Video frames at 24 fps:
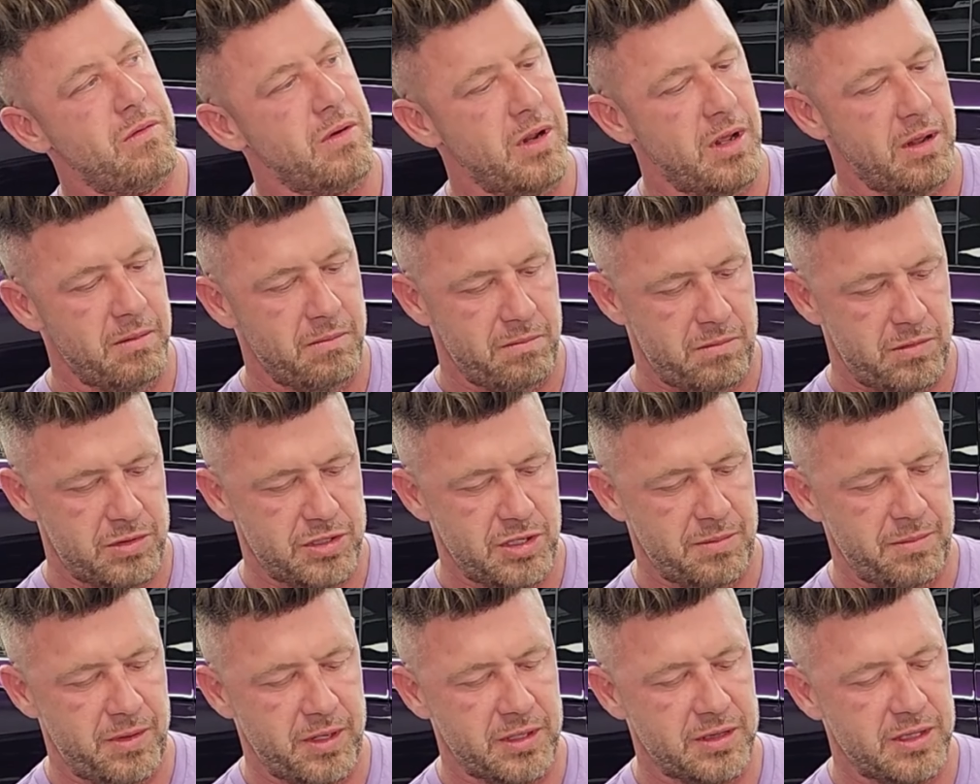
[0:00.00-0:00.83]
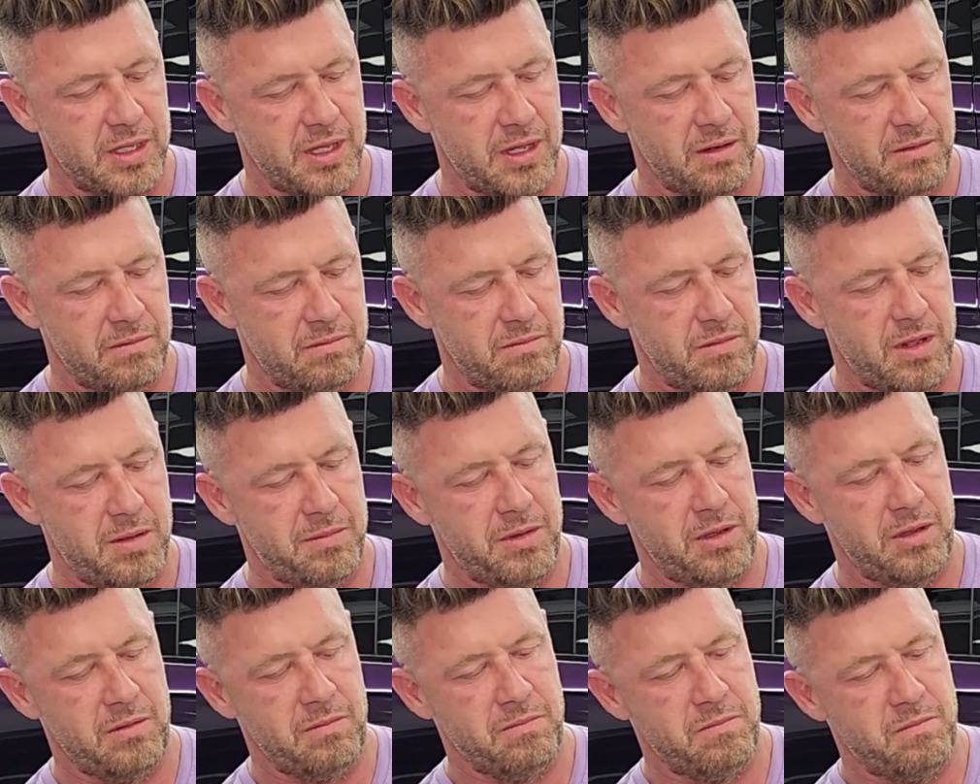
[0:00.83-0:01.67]
Yeah, something like that.
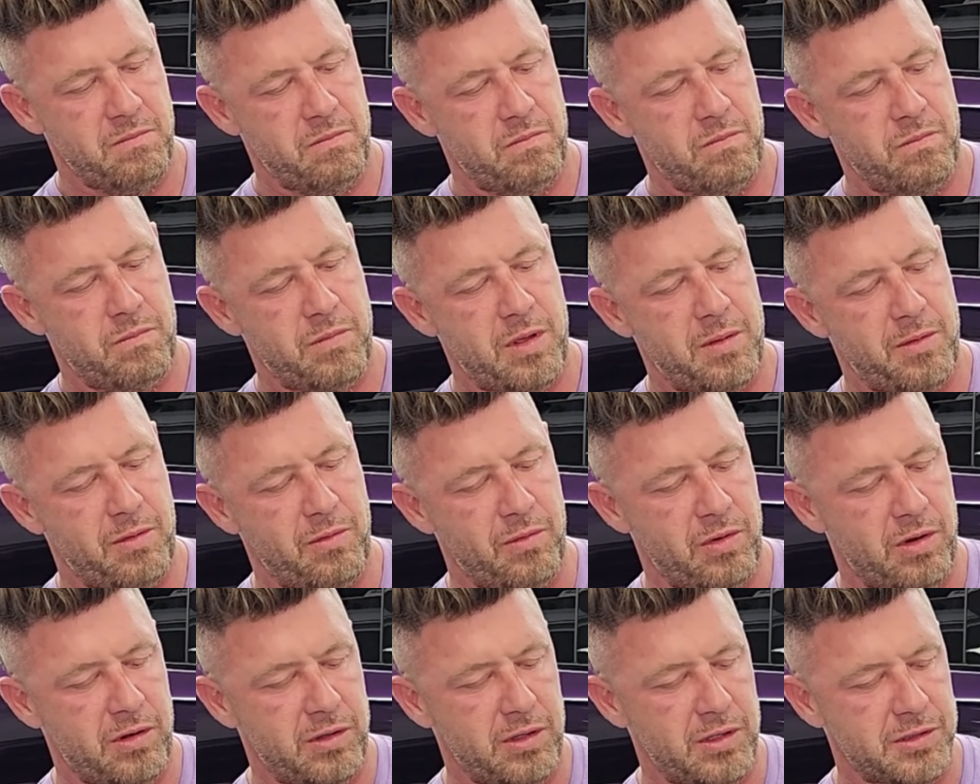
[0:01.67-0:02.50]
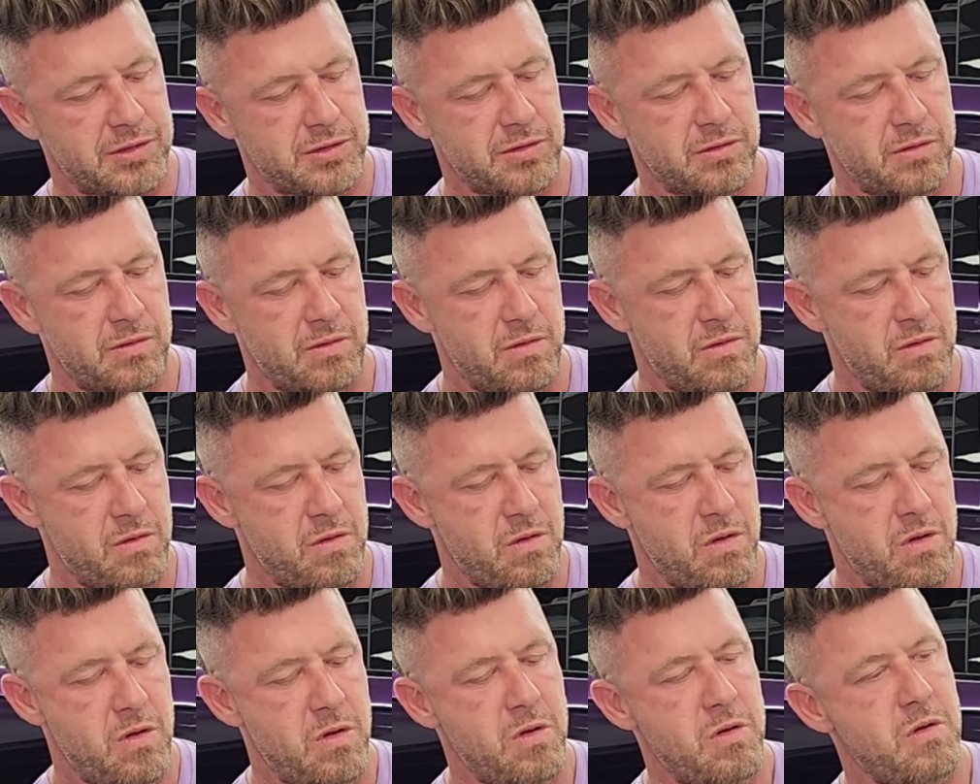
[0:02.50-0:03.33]
Maybe one of these.
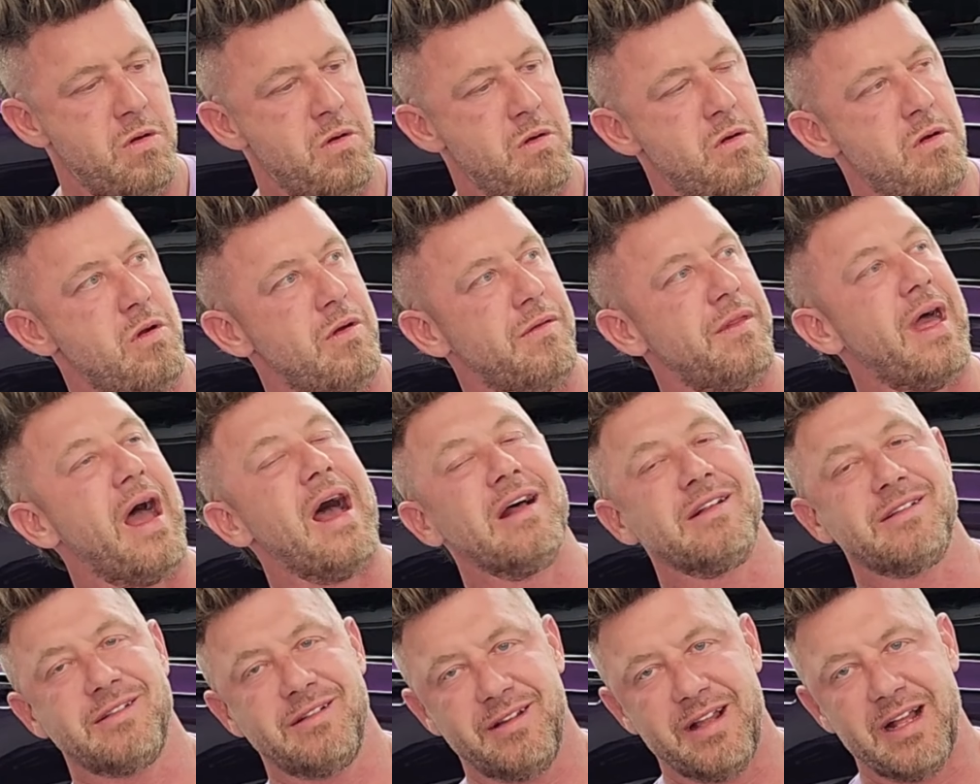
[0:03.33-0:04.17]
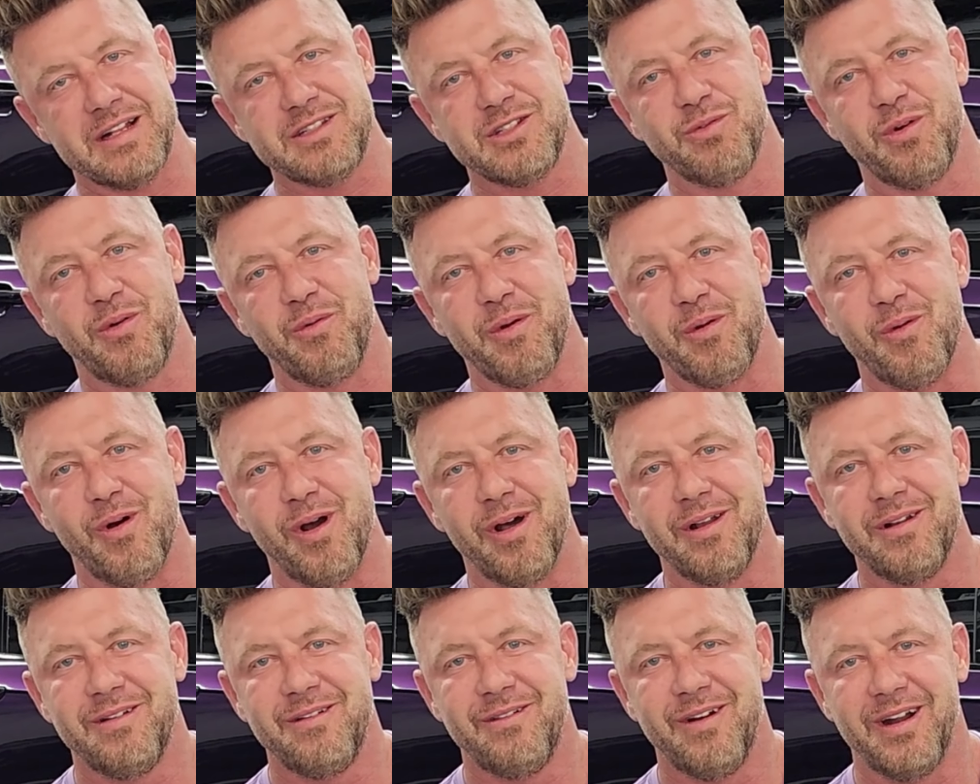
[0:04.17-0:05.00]
That's the one we
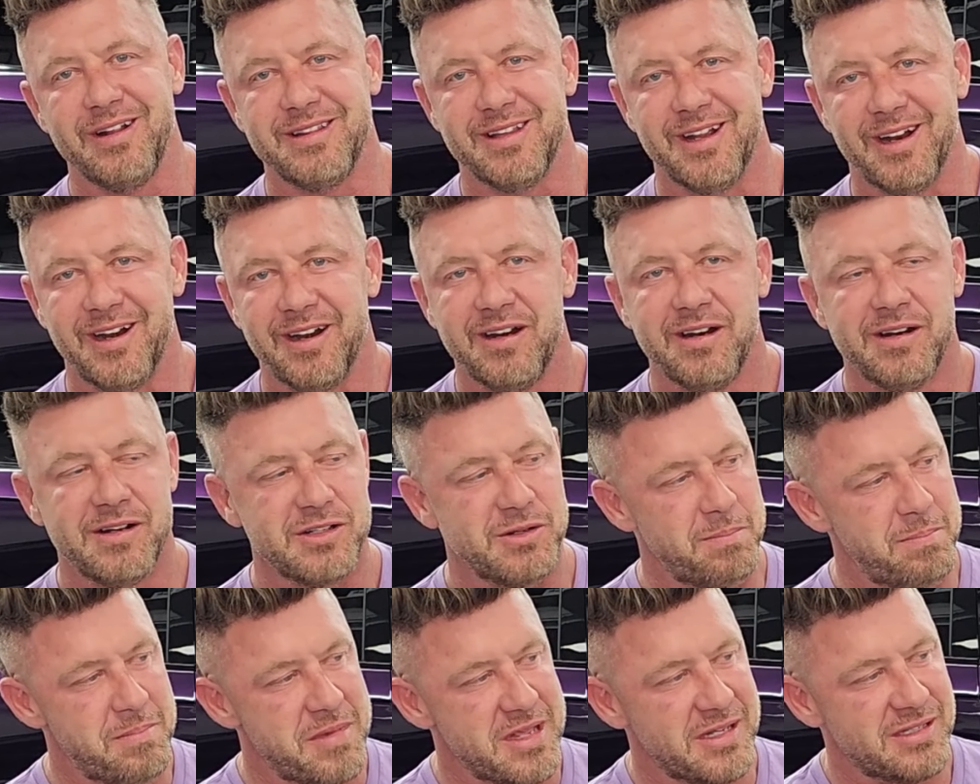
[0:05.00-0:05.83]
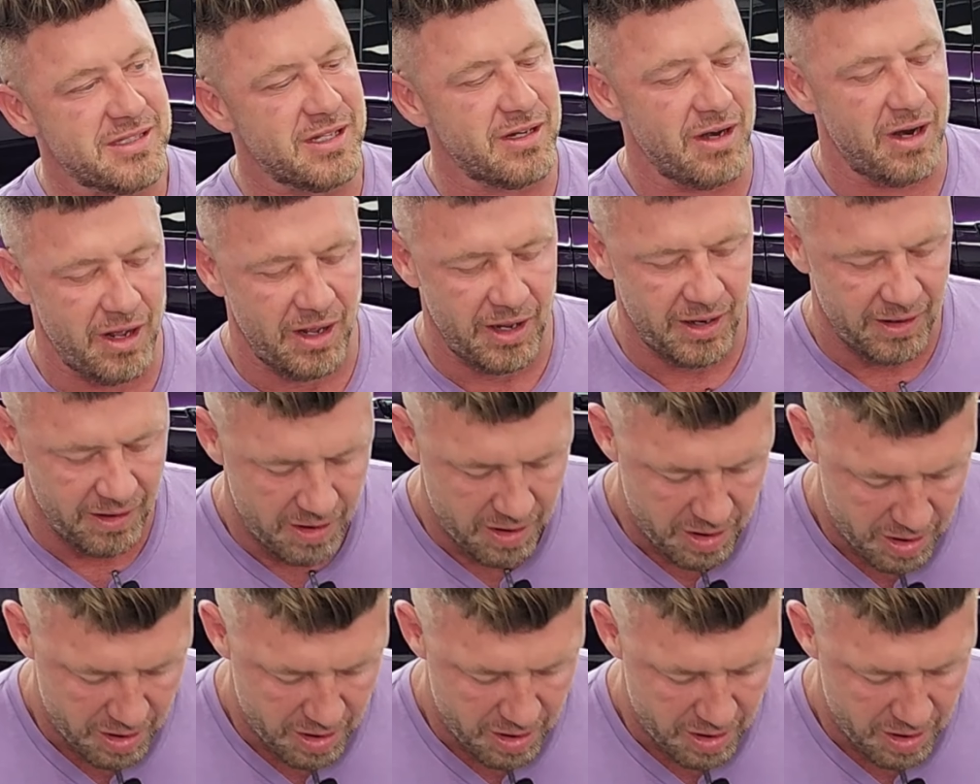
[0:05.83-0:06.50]
want right there. So mist it on,